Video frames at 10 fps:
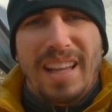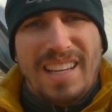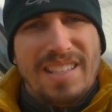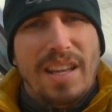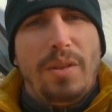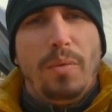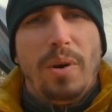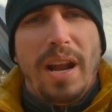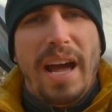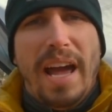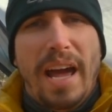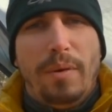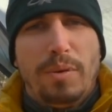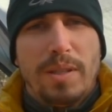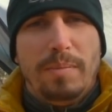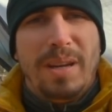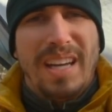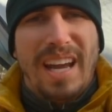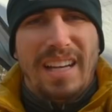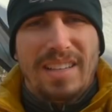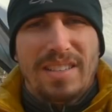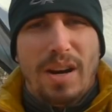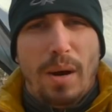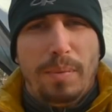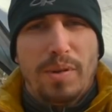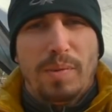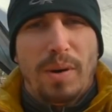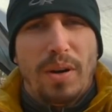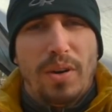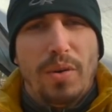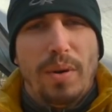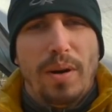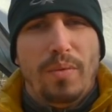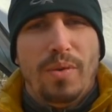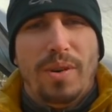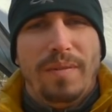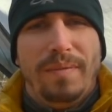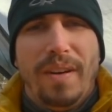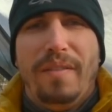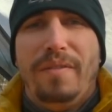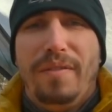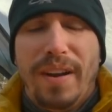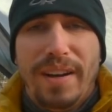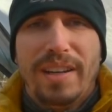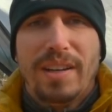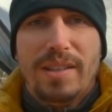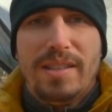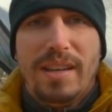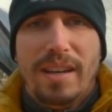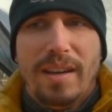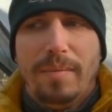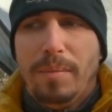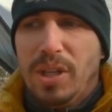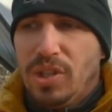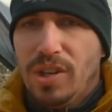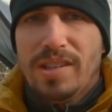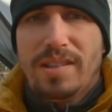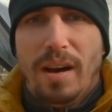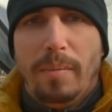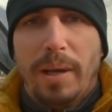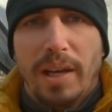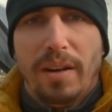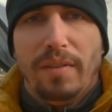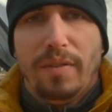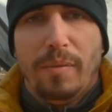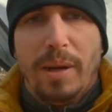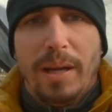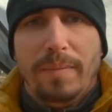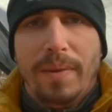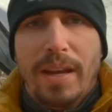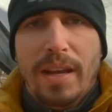Like I said, the one I had was the Big Agnes Copper Spur UL1. A very good tent, but just not big enough for me.